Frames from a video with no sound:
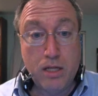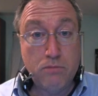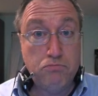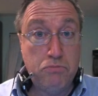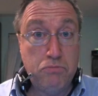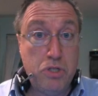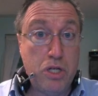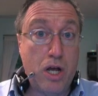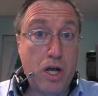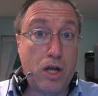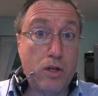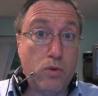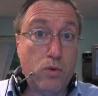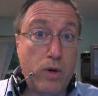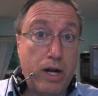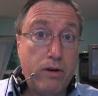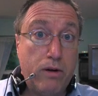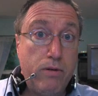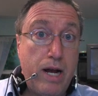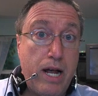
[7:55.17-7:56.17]
The other
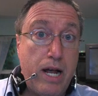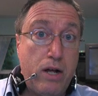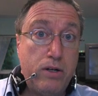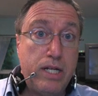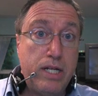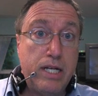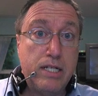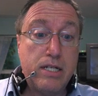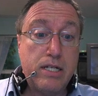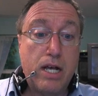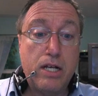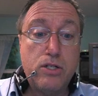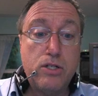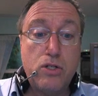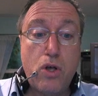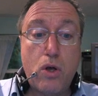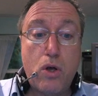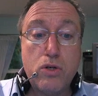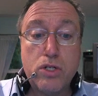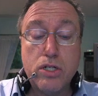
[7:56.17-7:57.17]
way around is a
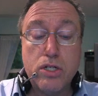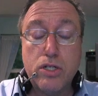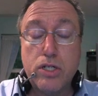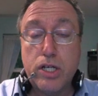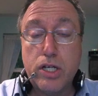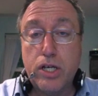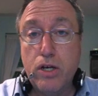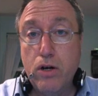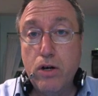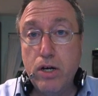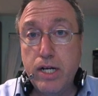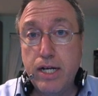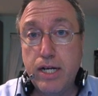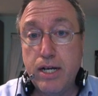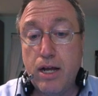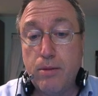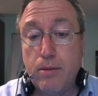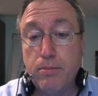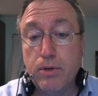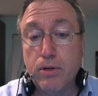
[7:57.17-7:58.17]
Social Security
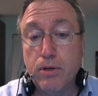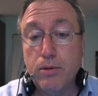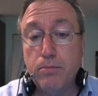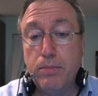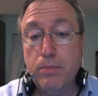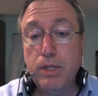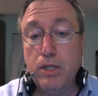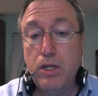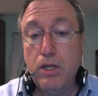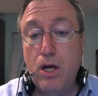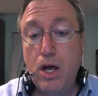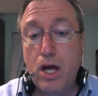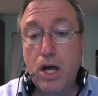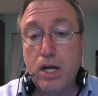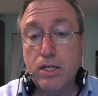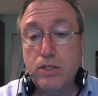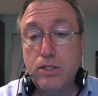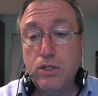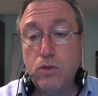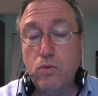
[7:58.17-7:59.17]
number
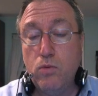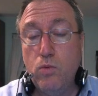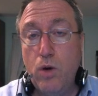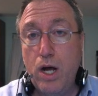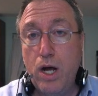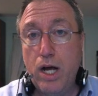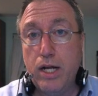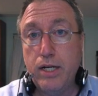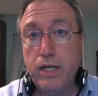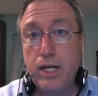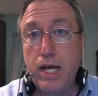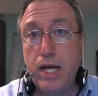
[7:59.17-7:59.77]
belongs to one